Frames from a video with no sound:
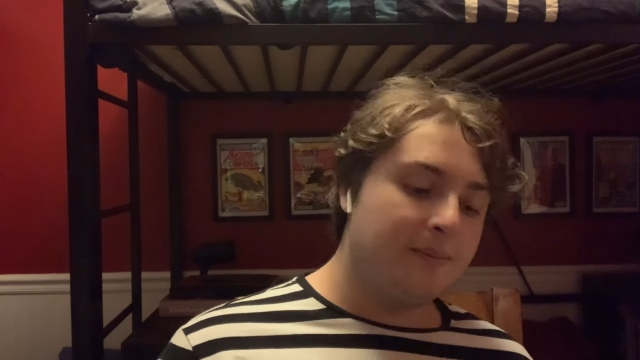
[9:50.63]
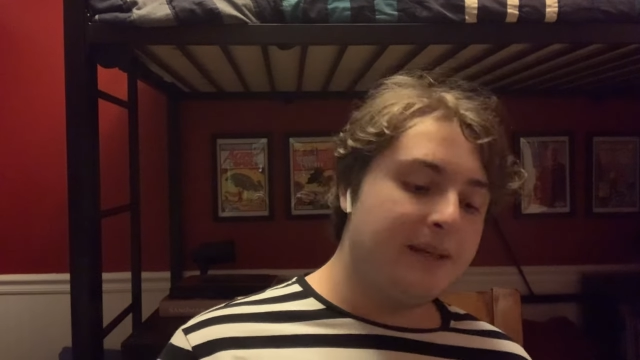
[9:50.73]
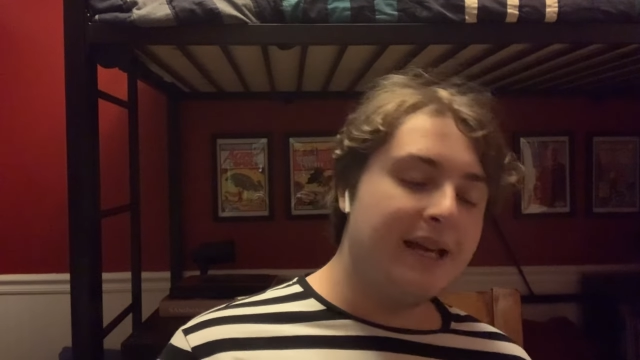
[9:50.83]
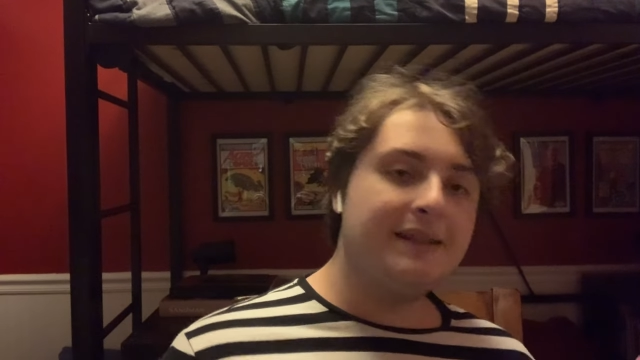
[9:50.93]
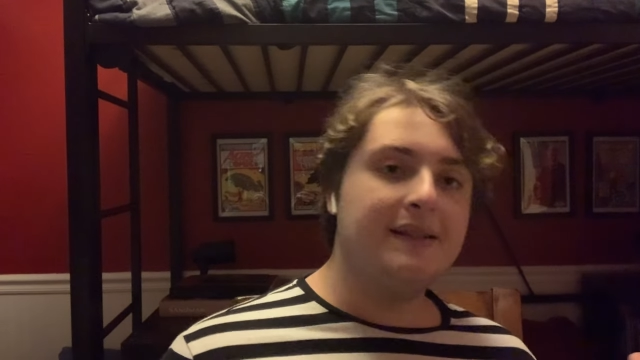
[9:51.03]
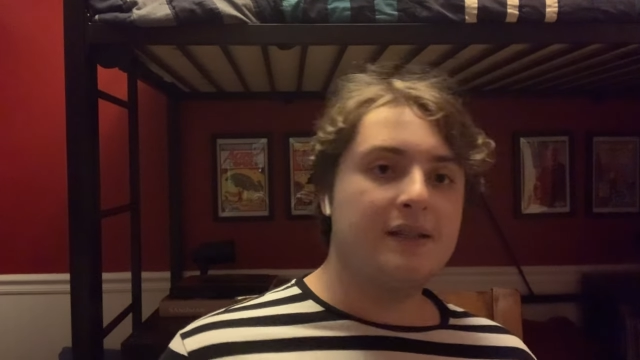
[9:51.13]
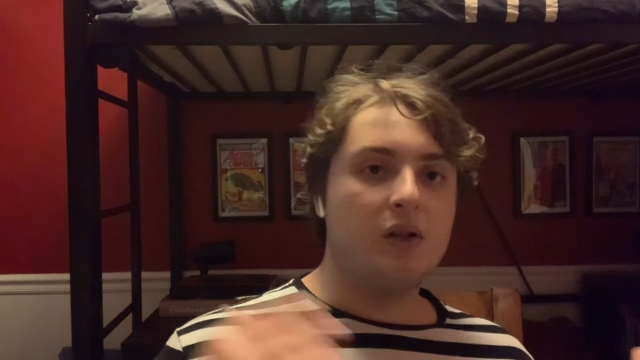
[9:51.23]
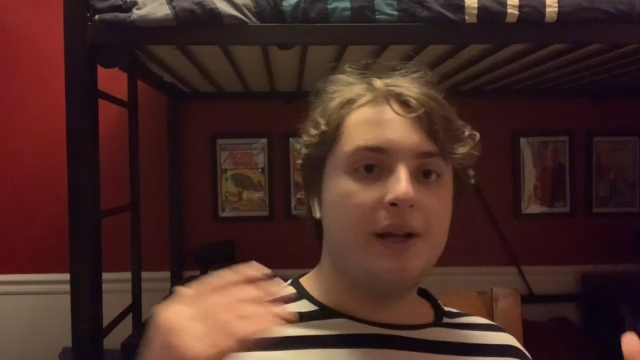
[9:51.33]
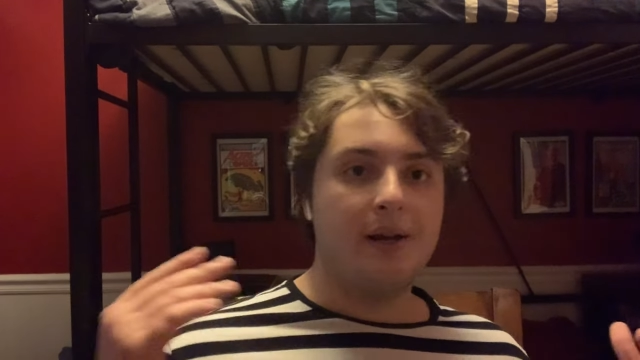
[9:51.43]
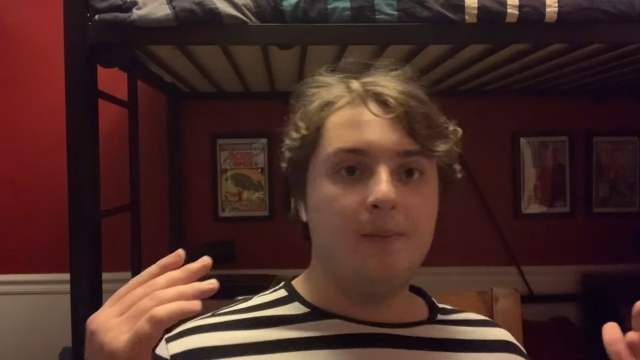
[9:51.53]
get this
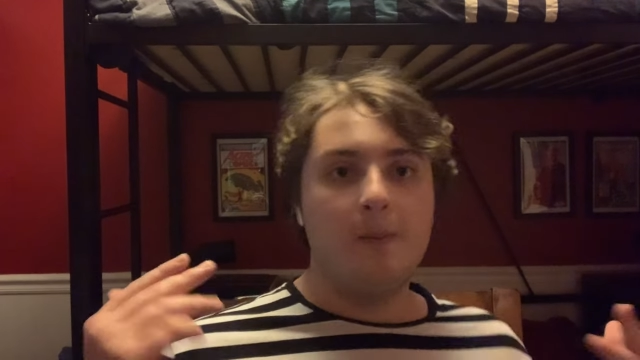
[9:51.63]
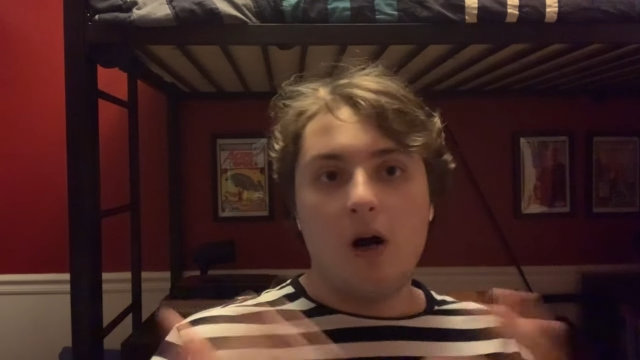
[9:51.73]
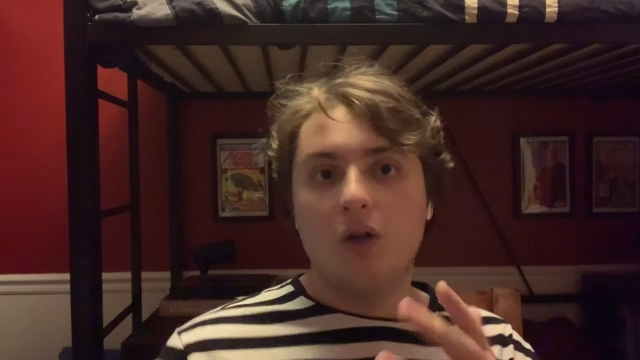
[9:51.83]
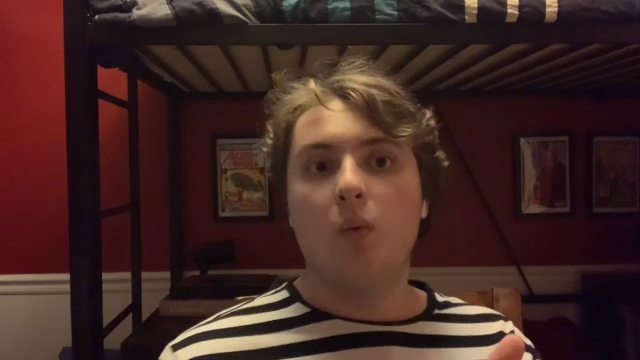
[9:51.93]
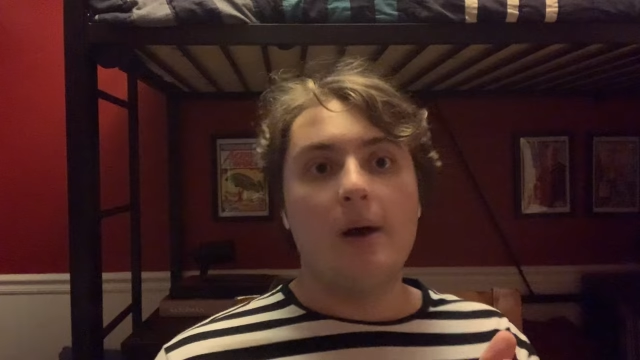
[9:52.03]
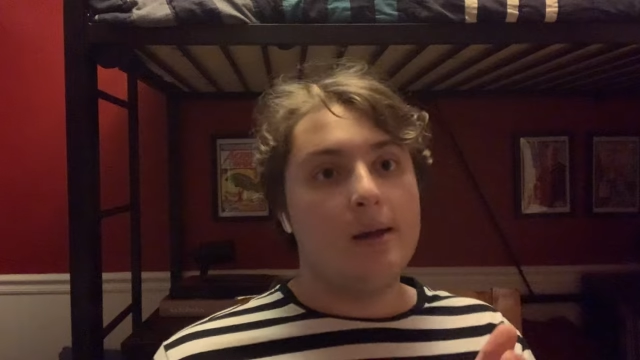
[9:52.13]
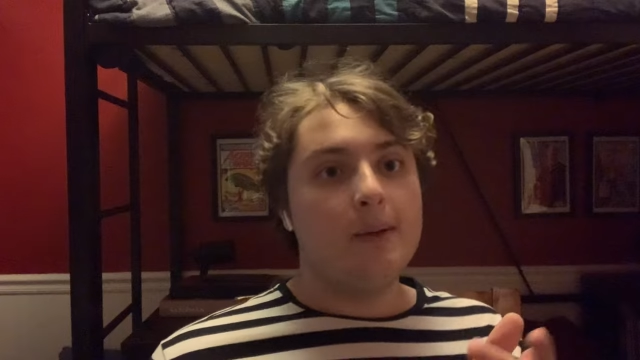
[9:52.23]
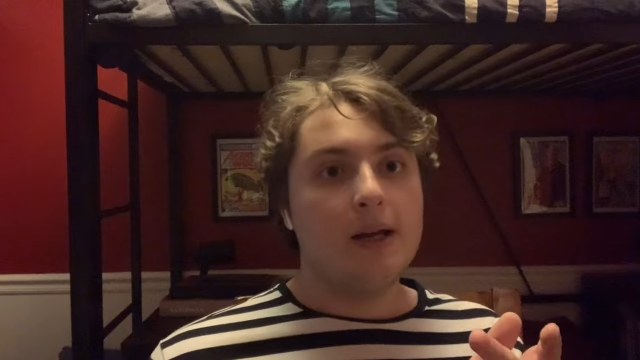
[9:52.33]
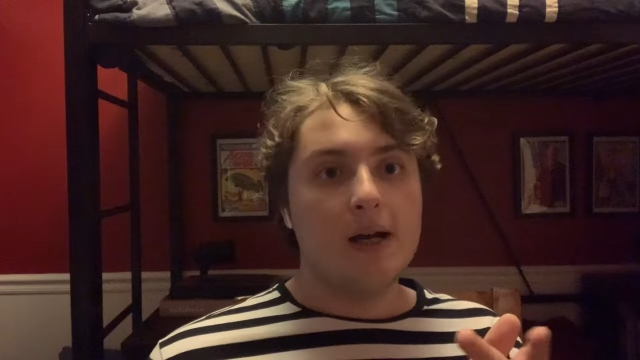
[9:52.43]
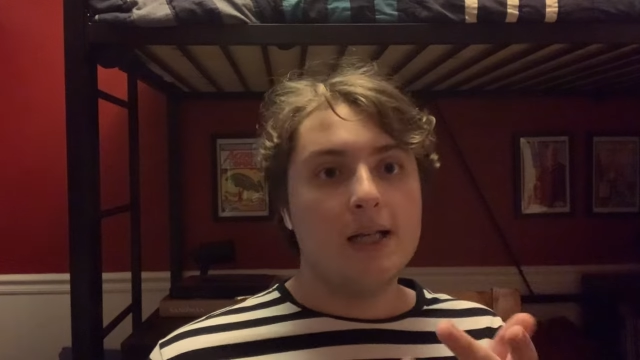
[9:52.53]
like on the way,
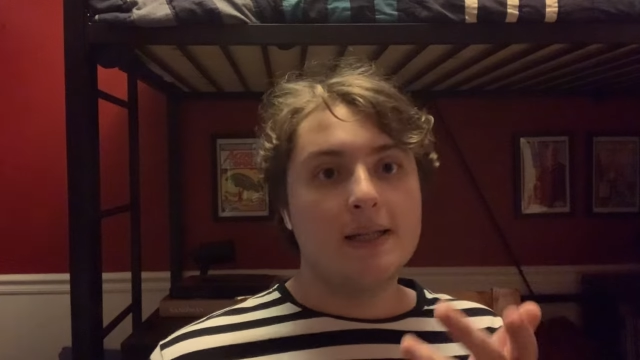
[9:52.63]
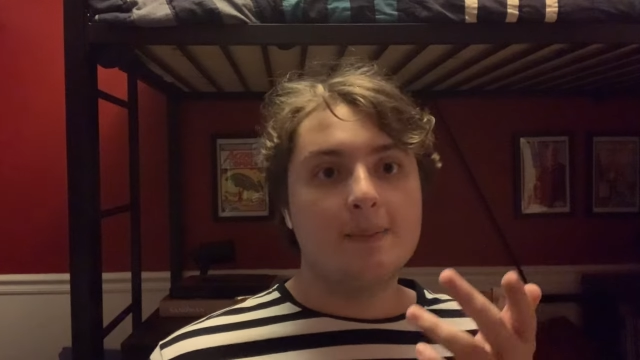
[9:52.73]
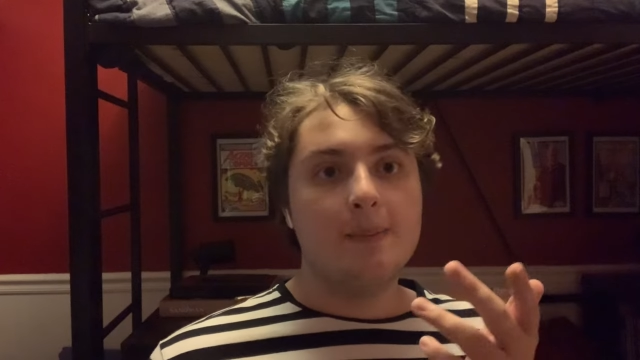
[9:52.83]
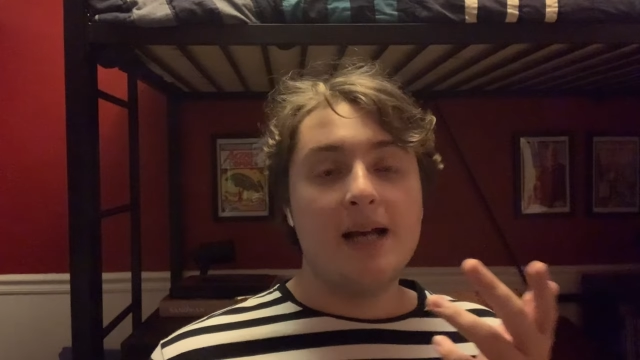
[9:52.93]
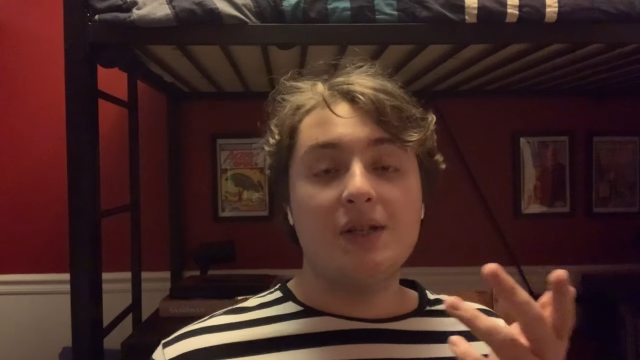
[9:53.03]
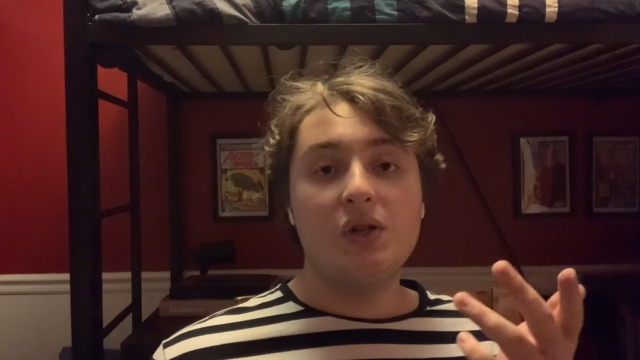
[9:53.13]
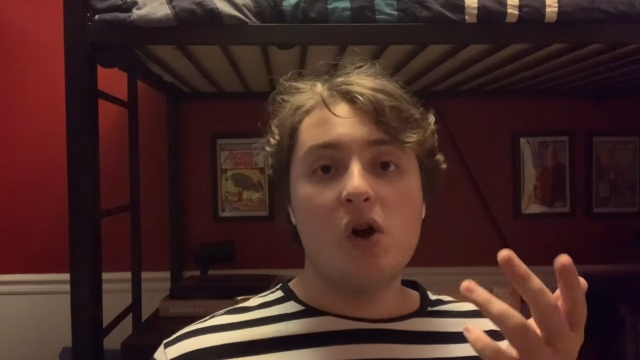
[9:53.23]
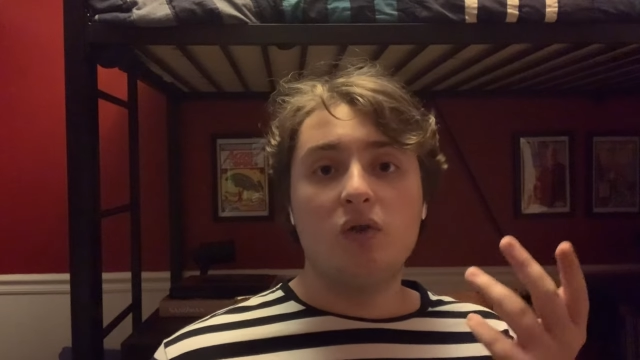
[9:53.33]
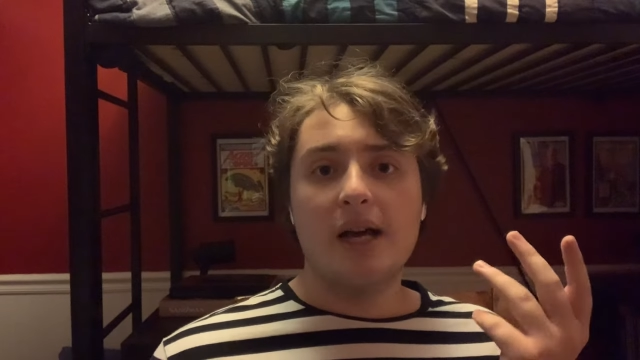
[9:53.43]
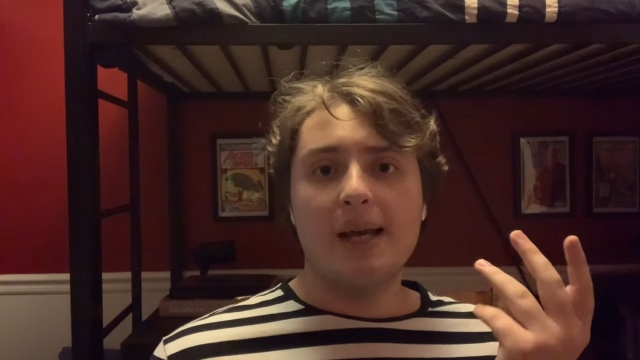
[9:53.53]
because as you
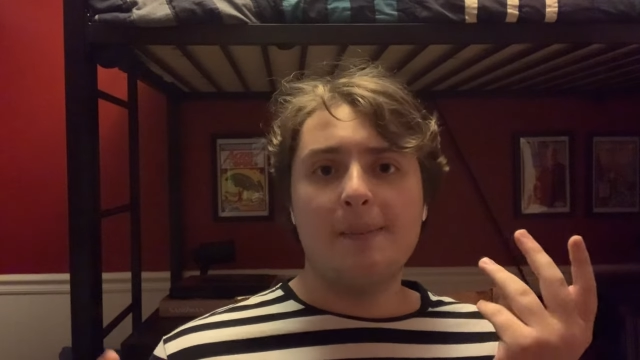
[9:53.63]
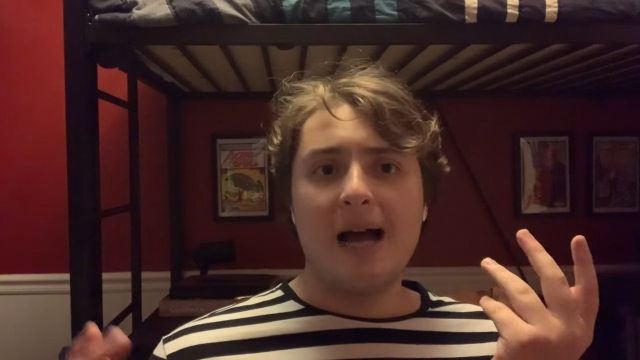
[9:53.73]
know, like